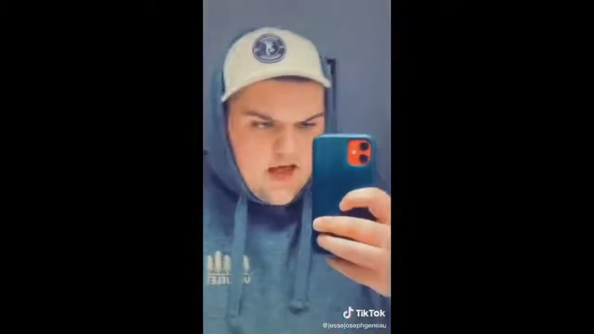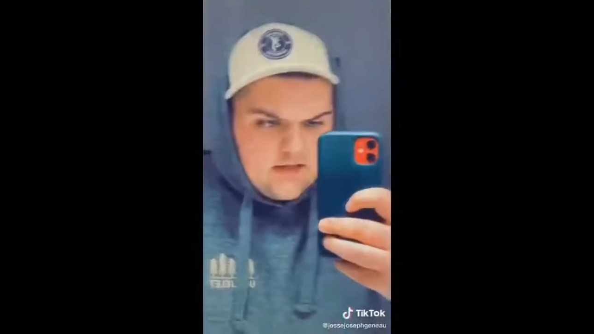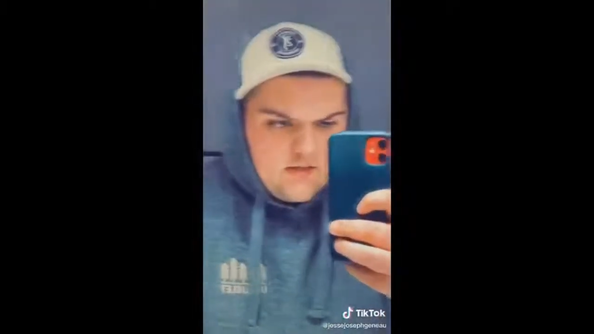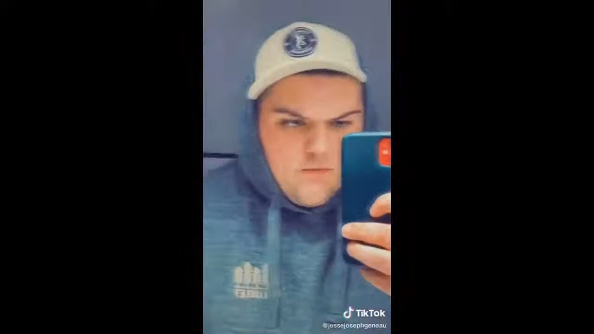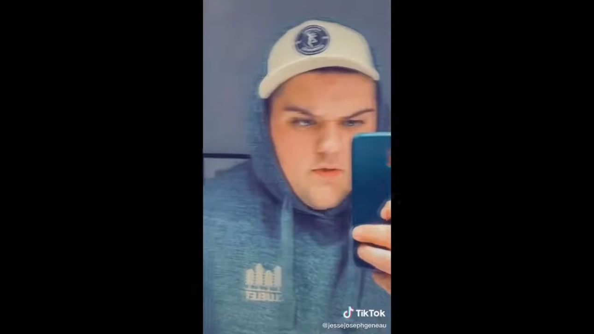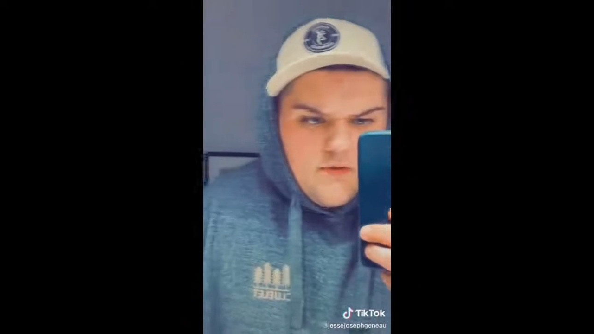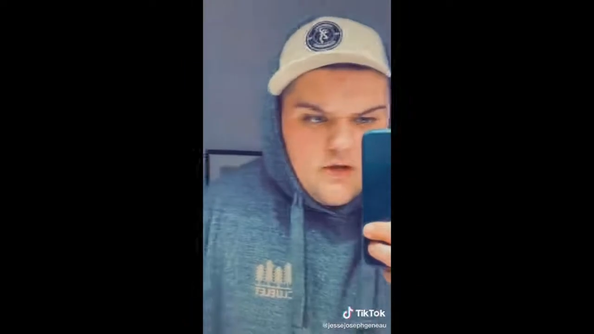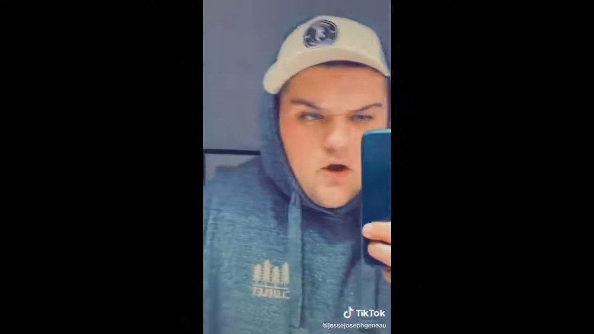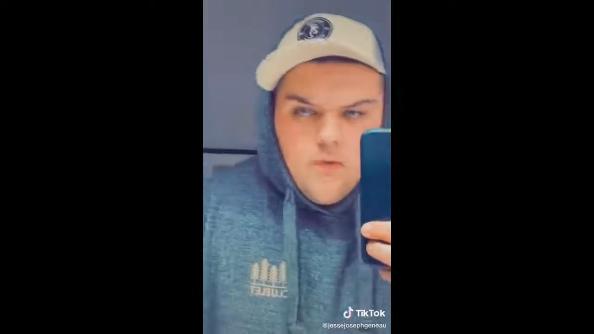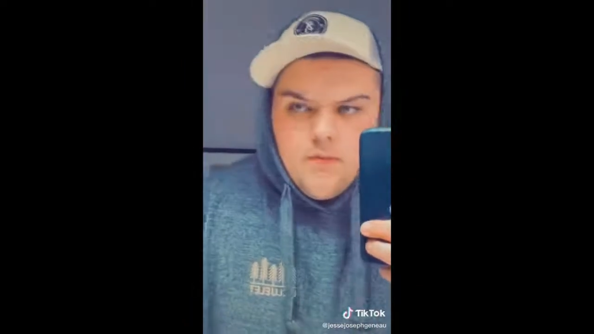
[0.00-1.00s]
asks where we
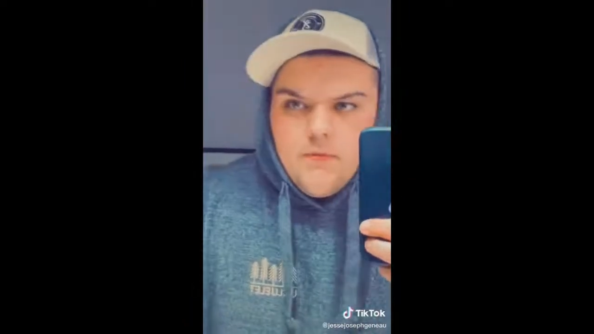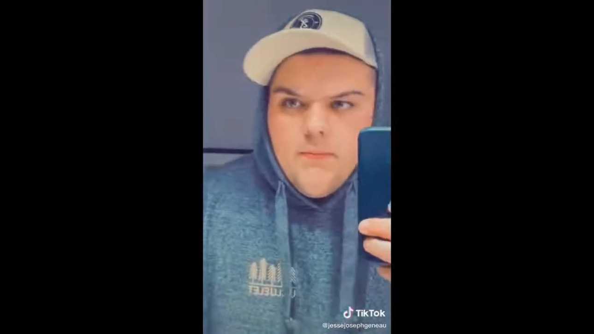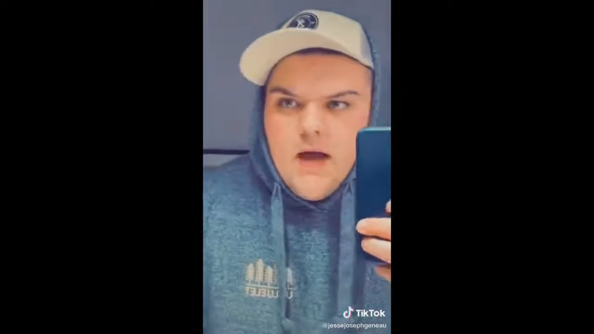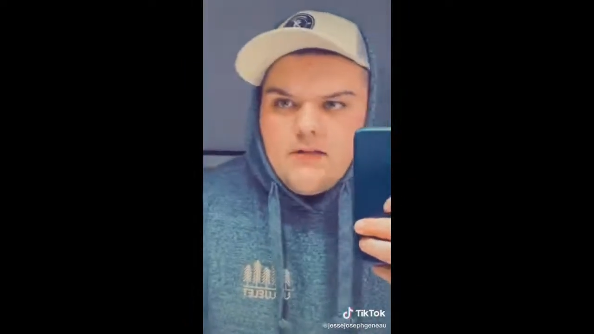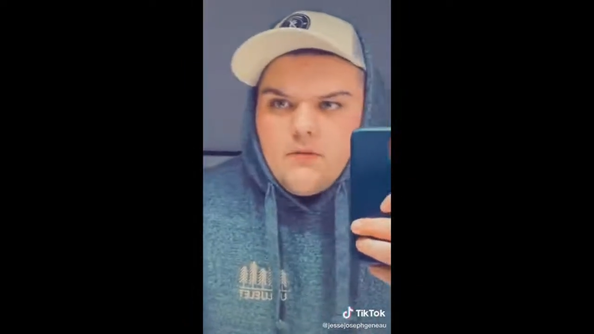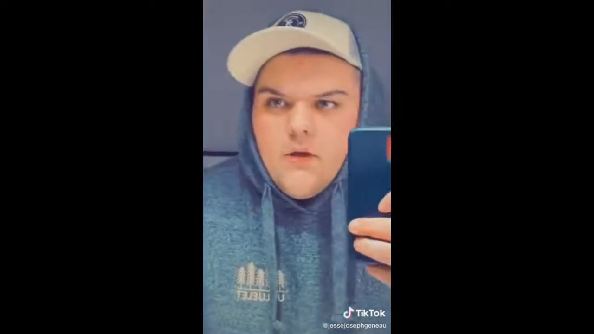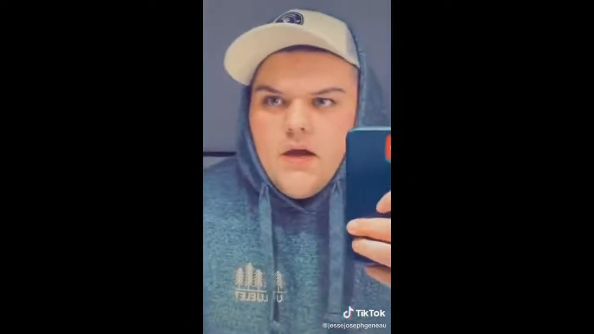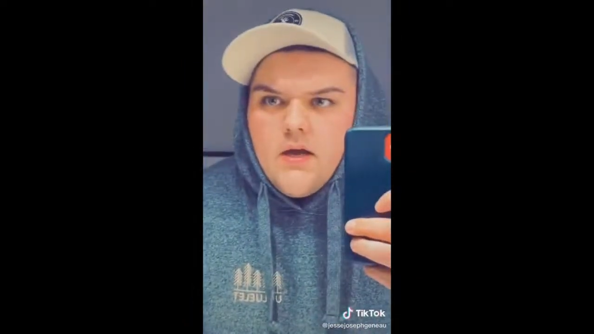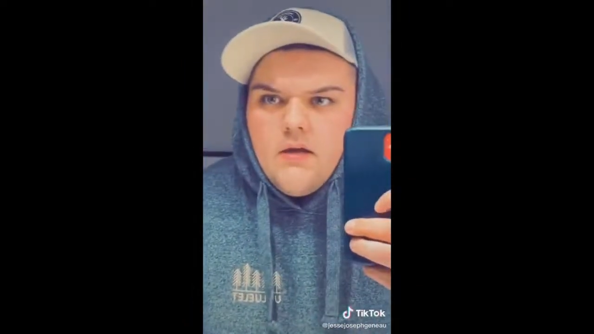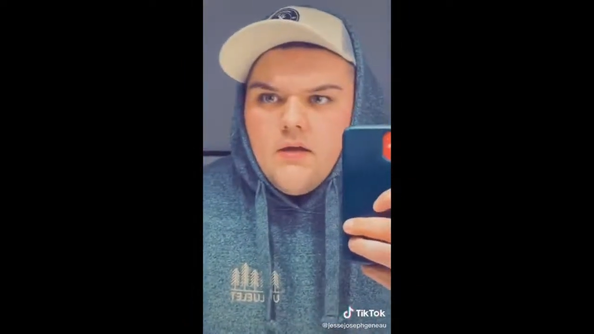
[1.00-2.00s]
go when we pass
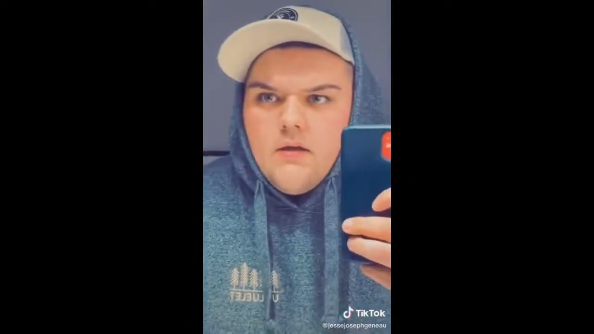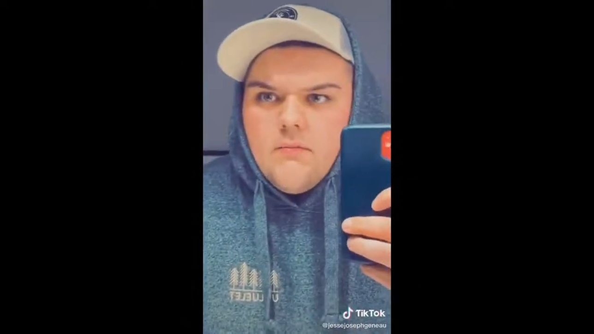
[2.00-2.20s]
away,